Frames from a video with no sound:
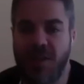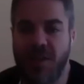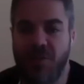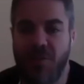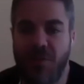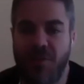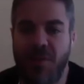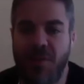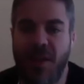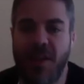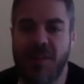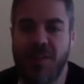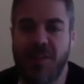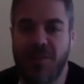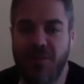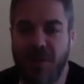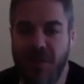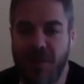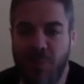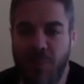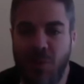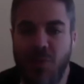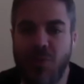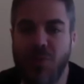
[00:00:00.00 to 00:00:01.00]
Reflexively
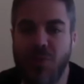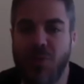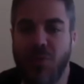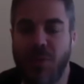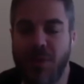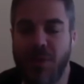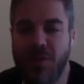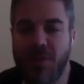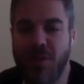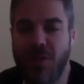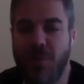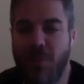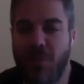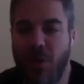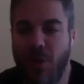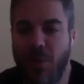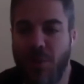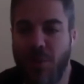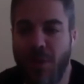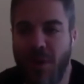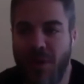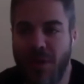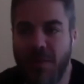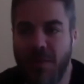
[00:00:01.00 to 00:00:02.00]
pulls you into the
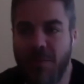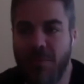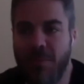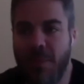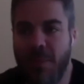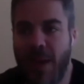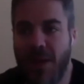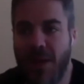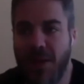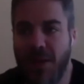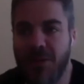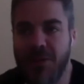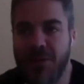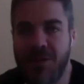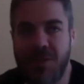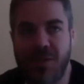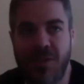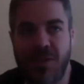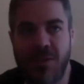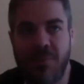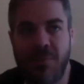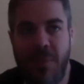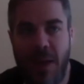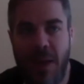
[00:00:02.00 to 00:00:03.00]
moment. I think
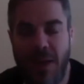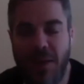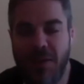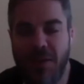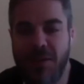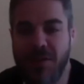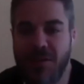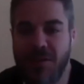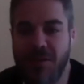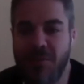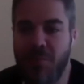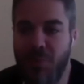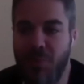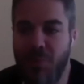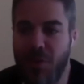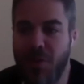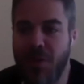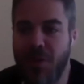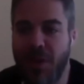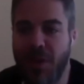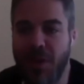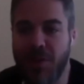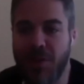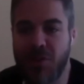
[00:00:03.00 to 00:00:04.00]
balance and
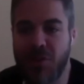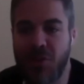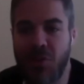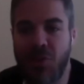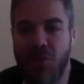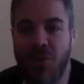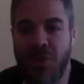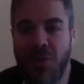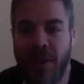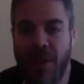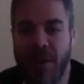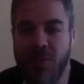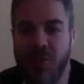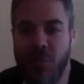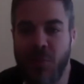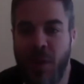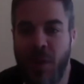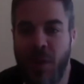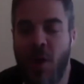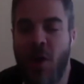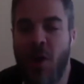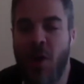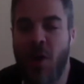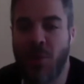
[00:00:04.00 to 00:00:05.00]
breathing are two things we're
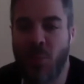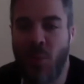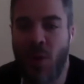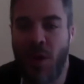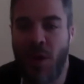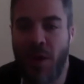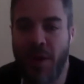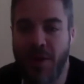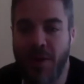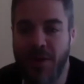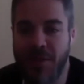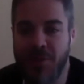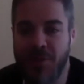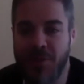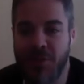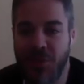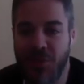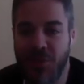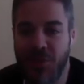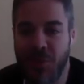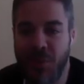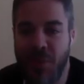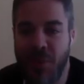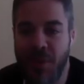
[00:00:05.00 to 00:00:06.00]
hardwired
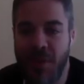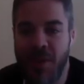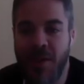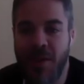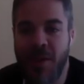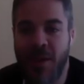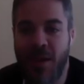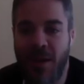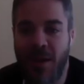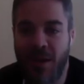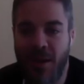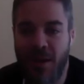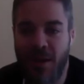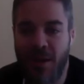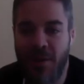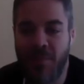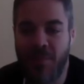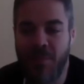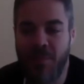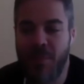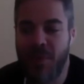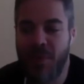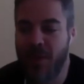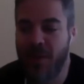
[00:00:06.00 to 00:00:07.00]
to
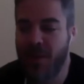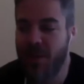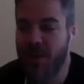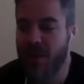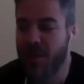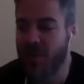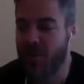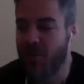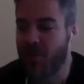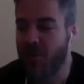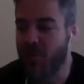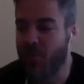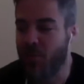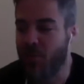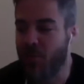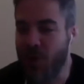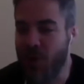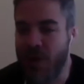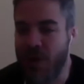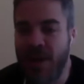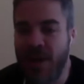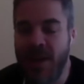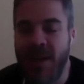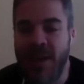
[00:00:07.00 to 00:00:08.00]
um,
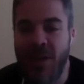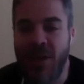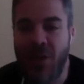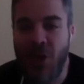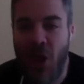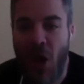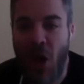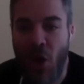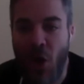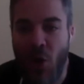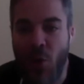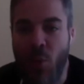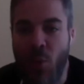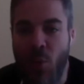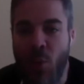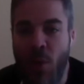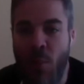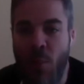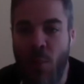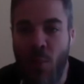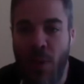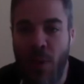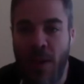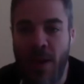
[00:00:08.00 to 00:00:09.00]
really know
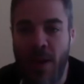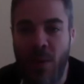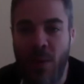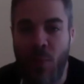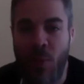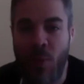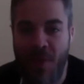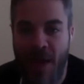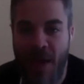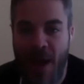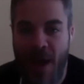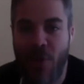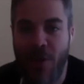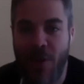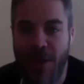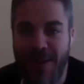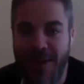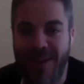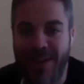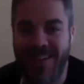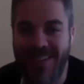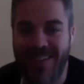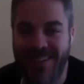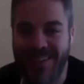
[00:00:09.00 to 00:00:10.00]
when we're without it.
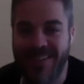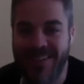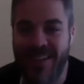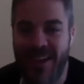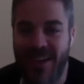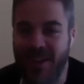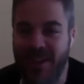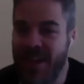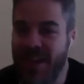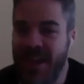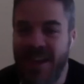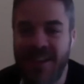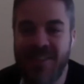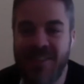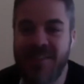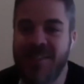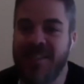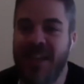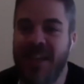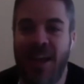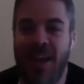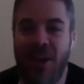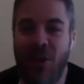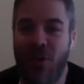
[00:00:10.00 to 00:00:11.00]
Like, it doesn't
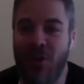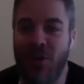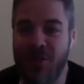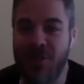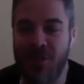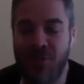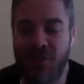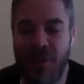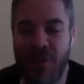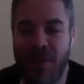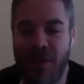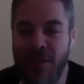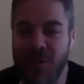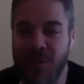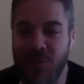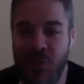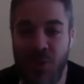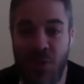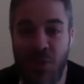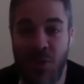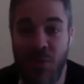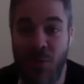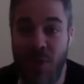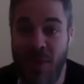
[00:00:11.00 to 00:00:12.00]
take long to realize when
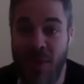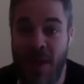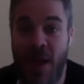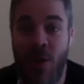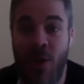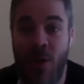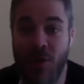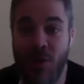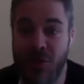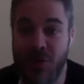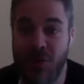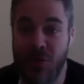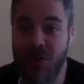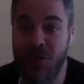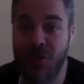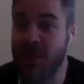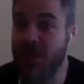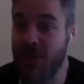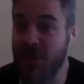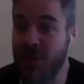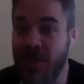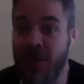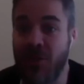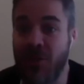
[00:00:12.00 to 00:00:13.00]
you're without oxygen that
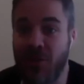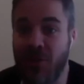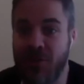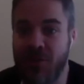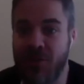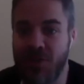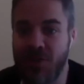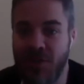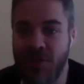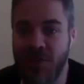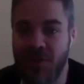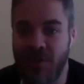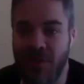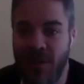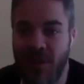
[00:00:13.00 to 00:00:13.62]
you need oxygen.